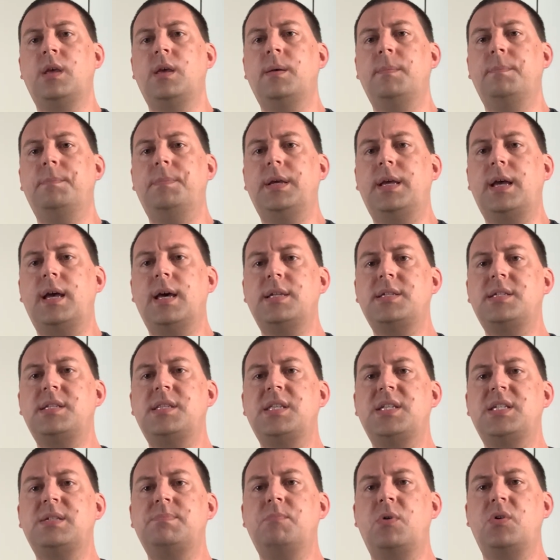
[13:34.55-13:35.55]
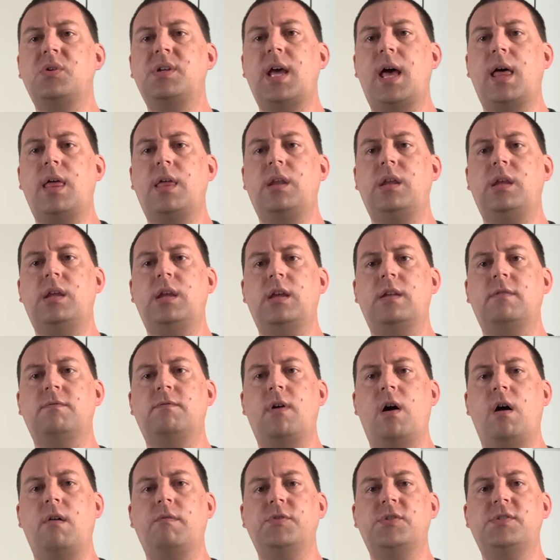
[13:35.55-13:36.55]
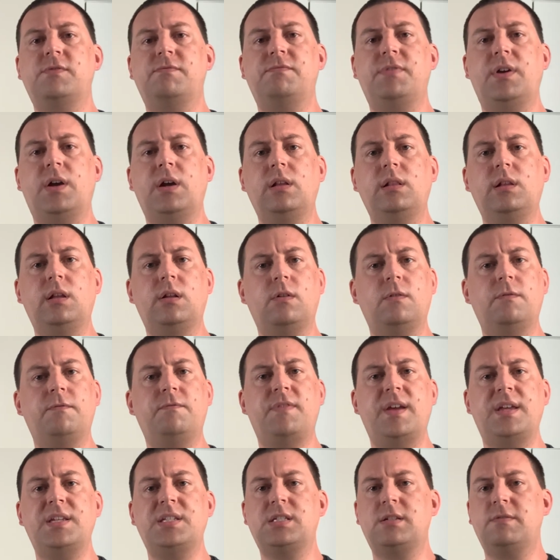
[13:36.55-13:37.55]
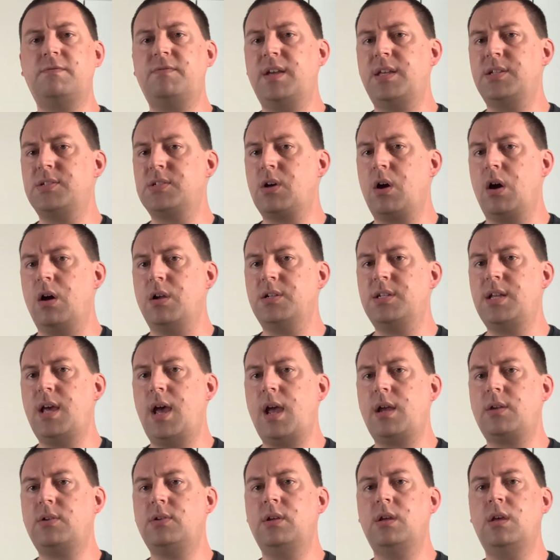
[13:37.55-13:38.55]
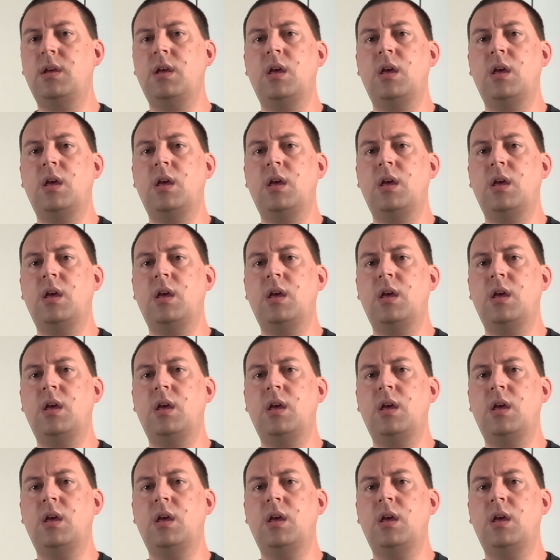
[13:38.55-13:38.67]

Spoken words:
because this modality involves very little face-to-face contact,